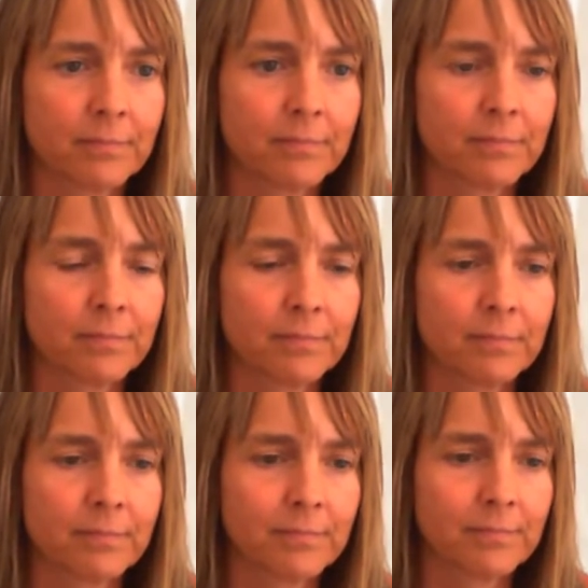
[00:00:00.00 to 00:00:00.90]

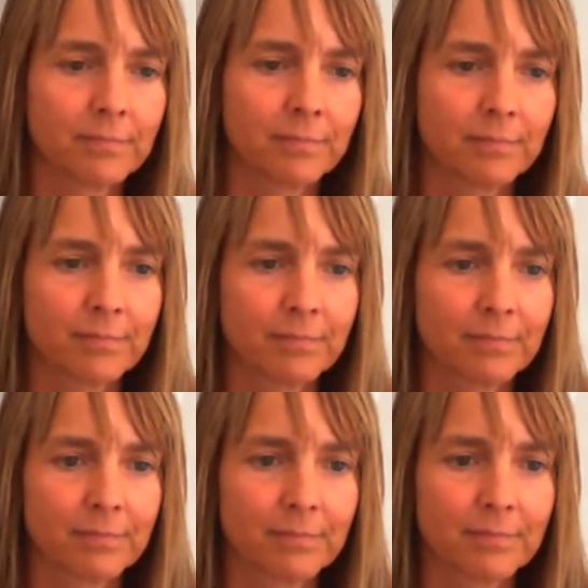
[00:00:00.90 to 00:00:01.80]

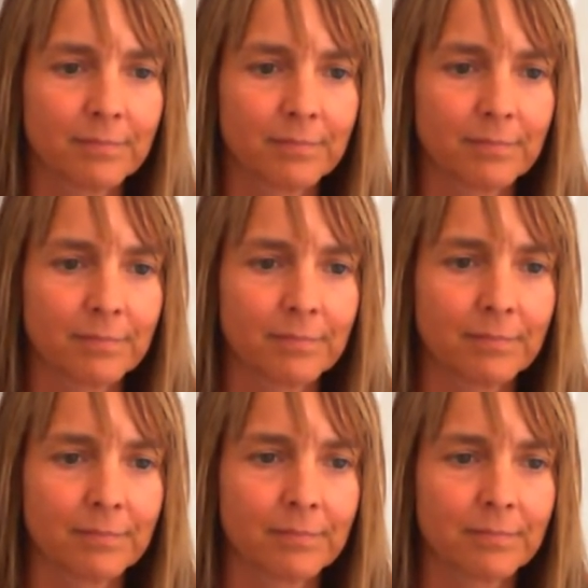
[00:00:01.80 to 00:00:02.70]

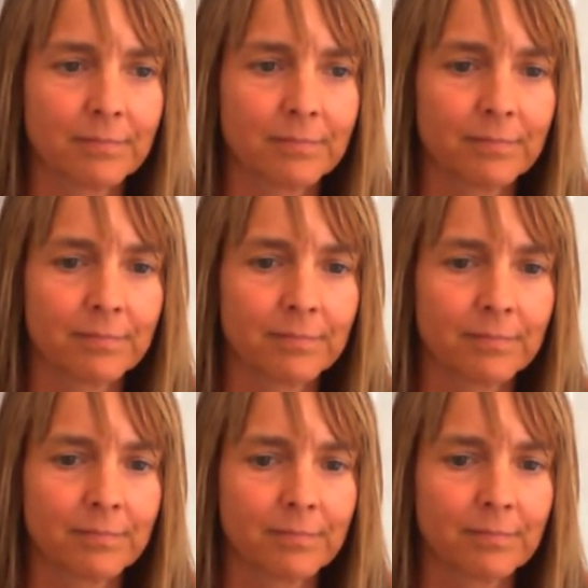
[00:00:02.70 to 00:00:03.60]

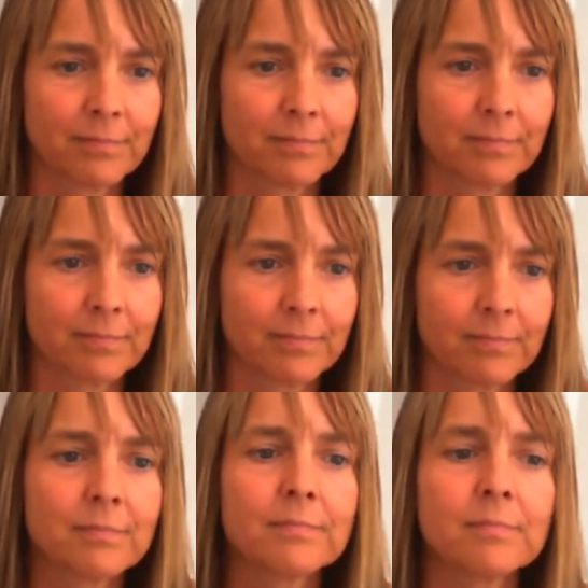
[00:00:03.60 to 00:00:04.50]

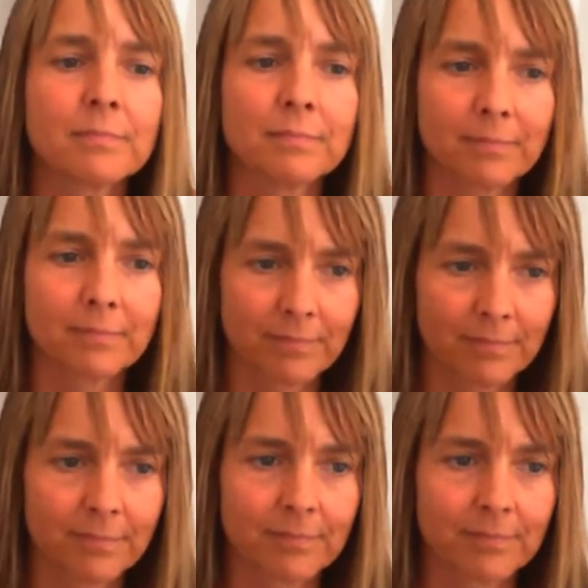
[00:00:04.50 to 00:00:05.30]
No words are spoken by the person on screen.